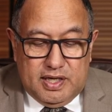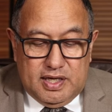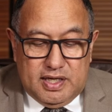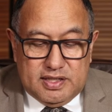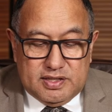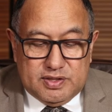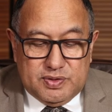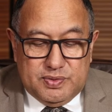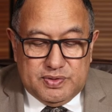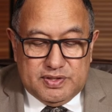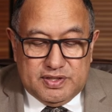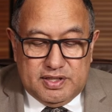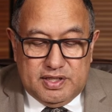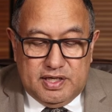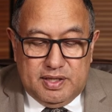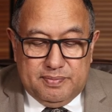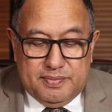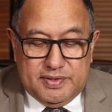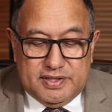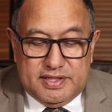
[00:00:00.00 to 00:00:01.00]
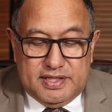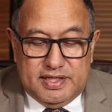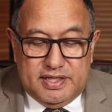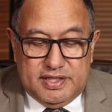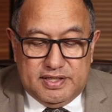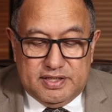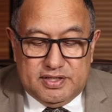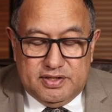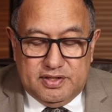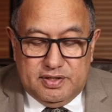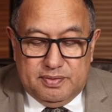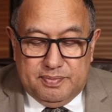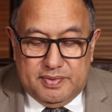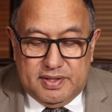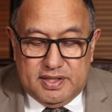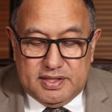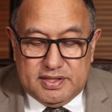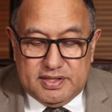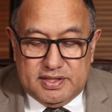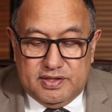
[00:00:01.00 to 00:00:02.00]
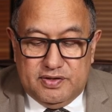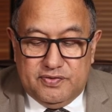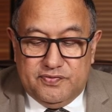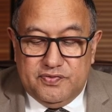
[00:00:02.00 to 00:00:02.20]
ask question number 10 to the Minister